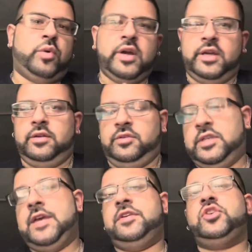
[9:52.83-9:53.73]
why
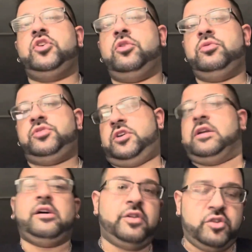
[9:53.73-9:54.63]
Davy Jones
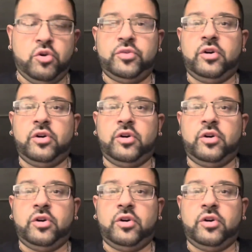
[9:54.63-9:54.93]
cut out his own